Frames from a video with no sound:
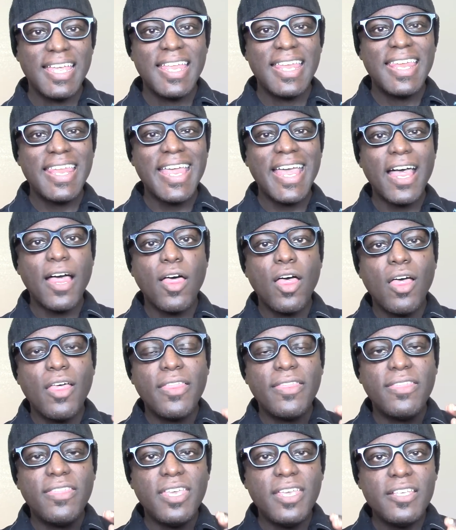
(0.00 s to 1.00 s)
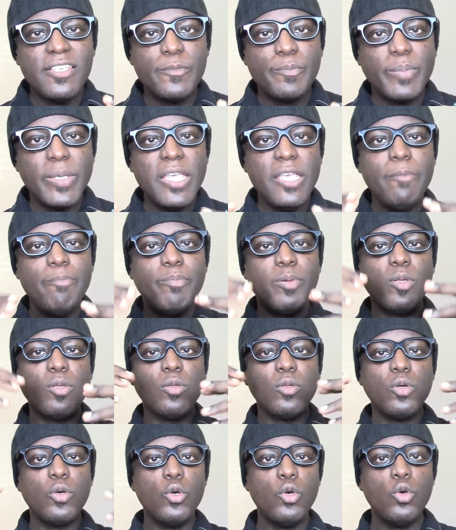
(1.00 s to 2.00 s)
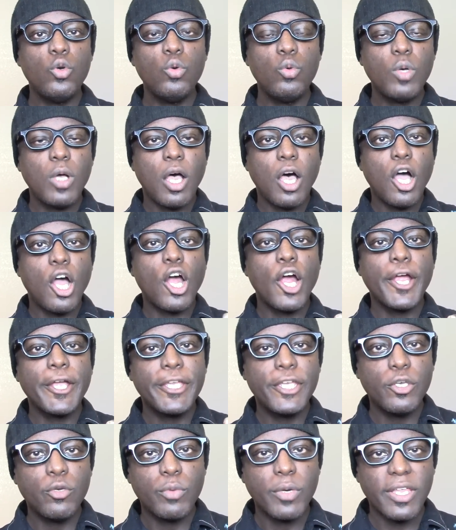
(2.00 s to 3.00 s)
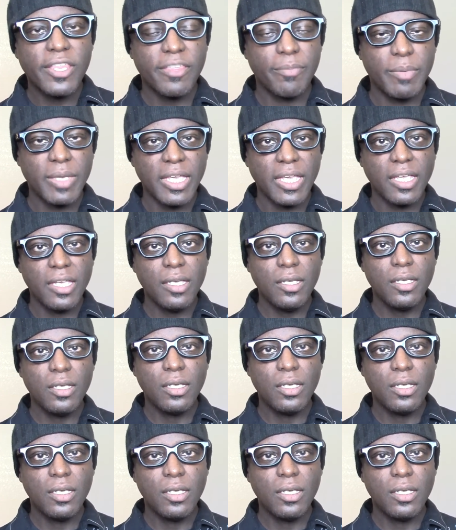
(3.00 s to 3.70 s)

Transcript: Now, these people who argue with me